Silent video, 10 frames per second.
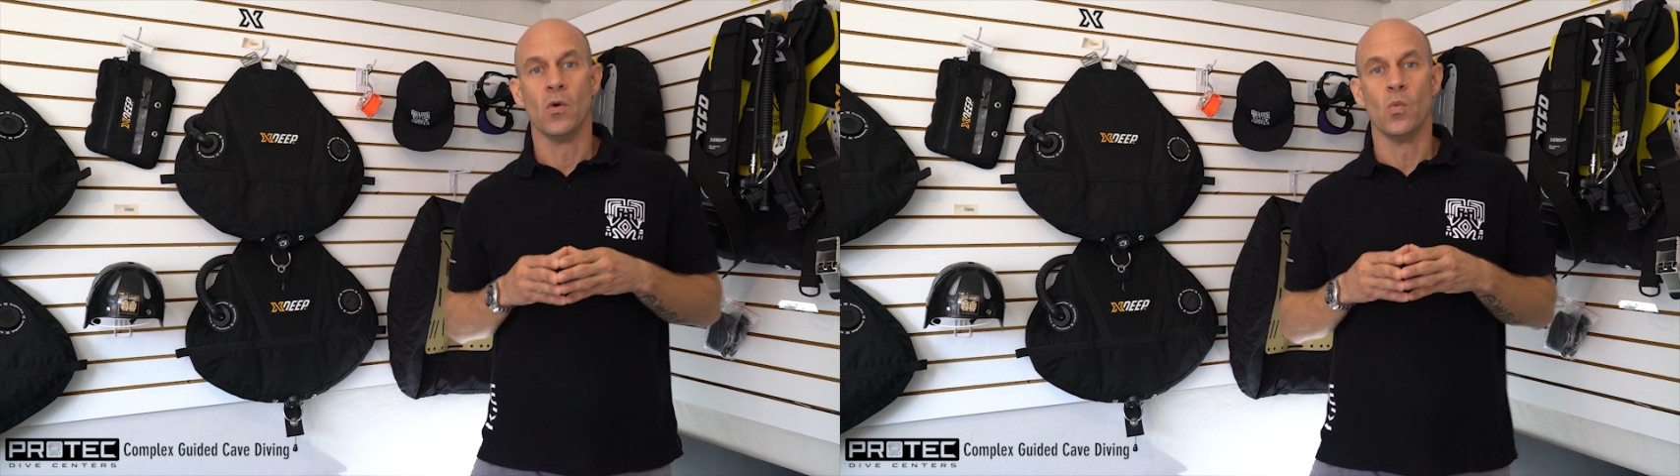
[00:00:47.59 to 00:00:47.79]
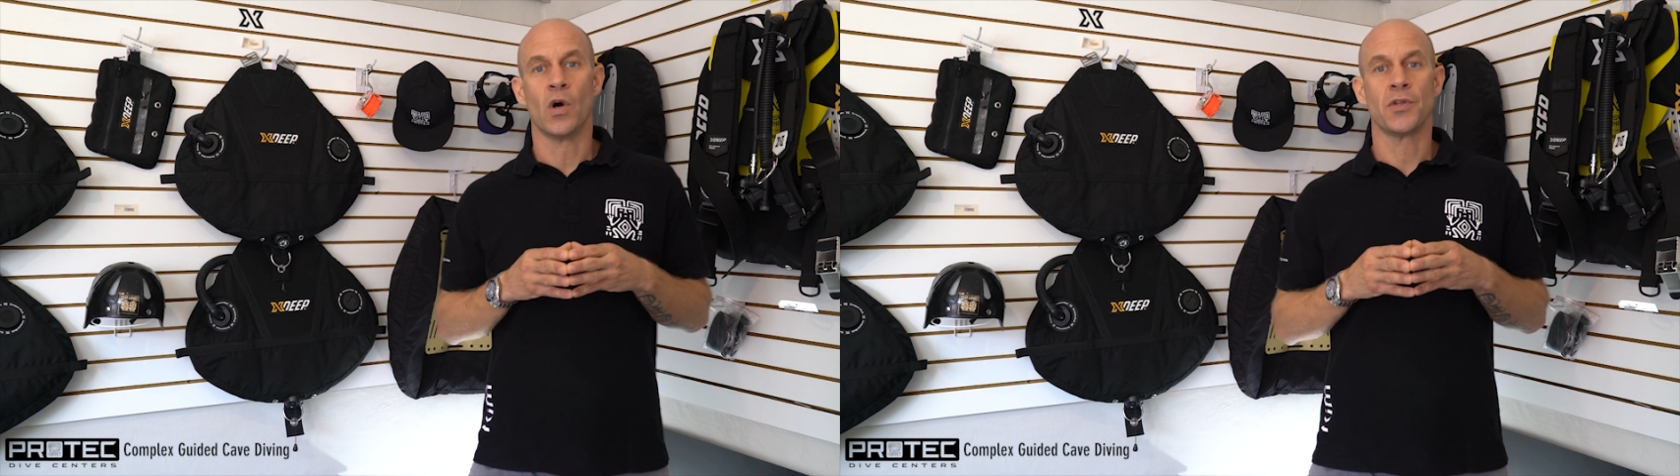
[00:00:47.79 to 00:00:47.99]

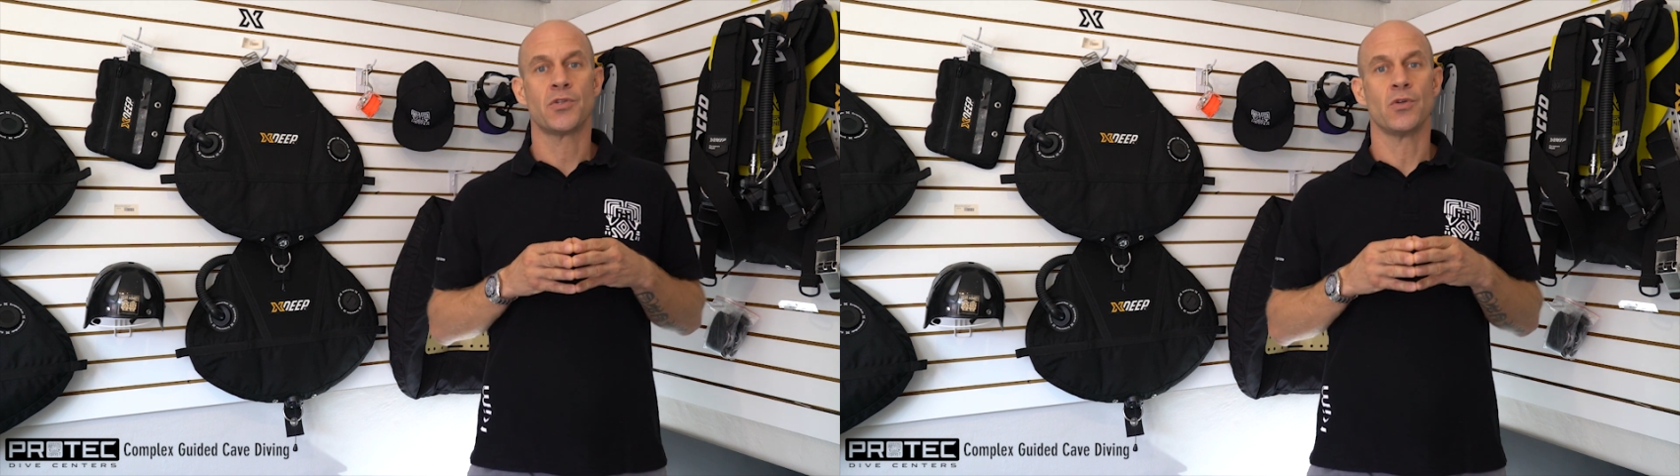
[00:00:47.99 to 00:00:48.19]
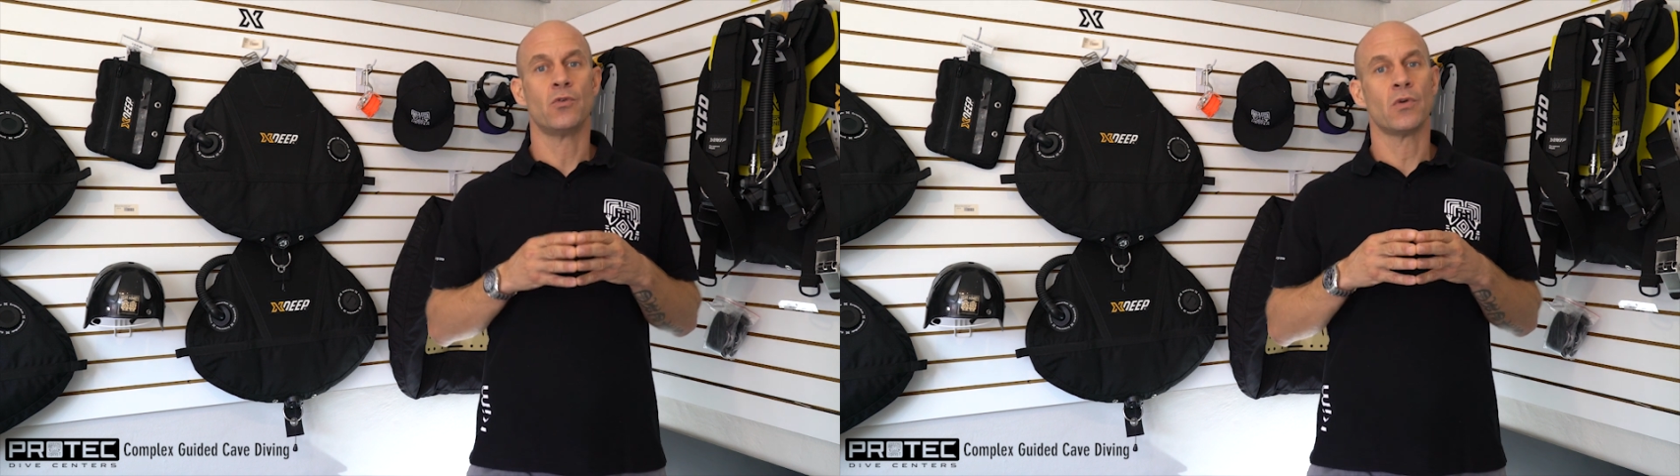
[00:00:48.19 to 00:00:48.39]
want
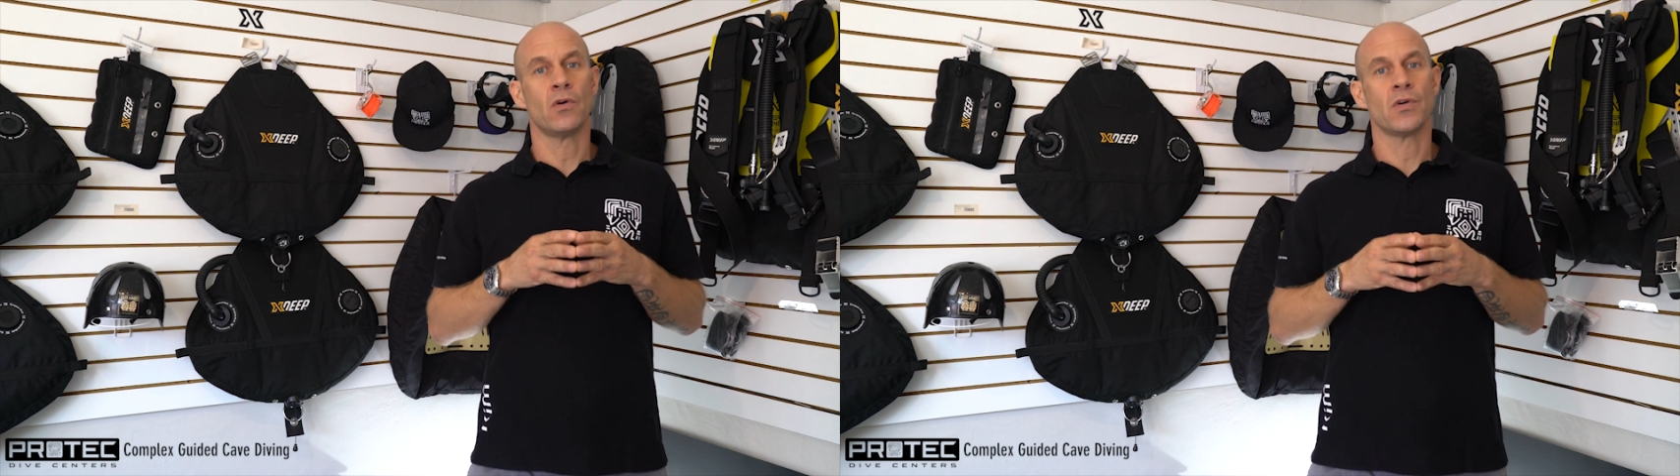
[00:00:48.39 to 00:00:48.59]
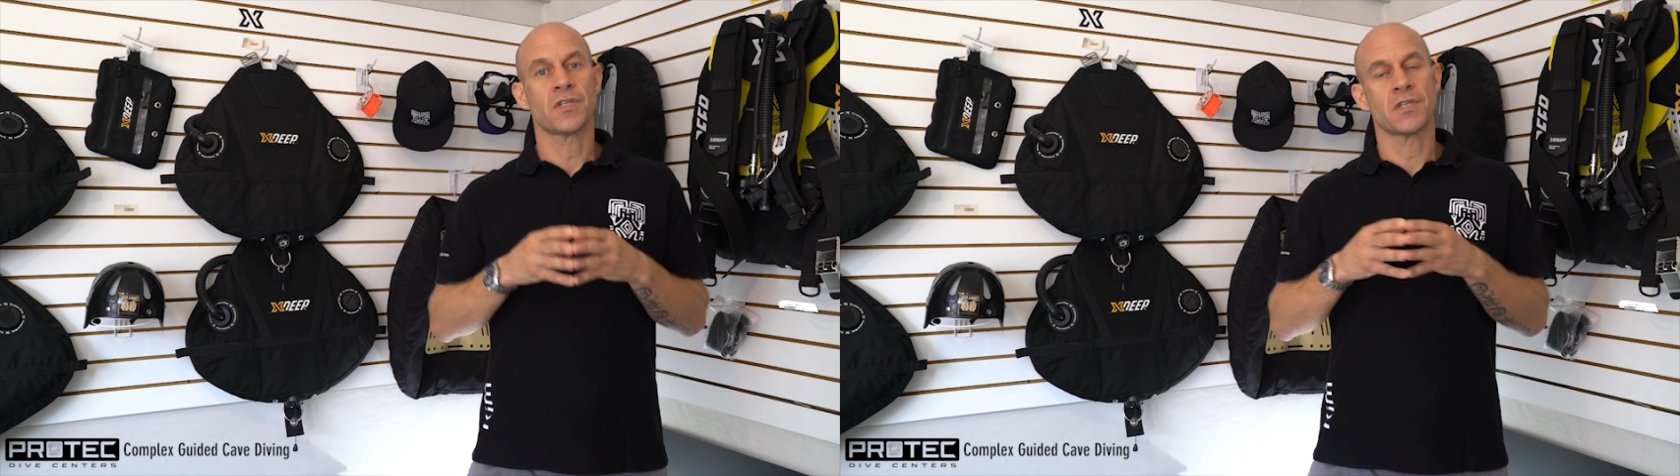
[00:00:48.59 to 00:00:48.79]
to
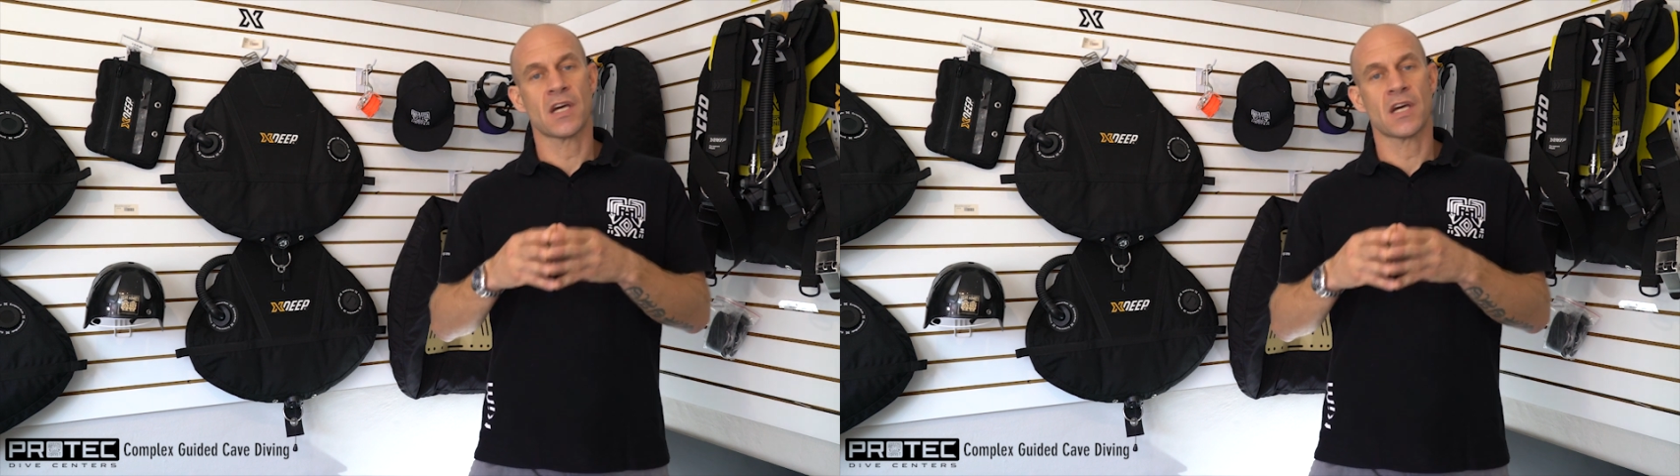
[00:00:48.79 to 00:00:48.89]
grow as a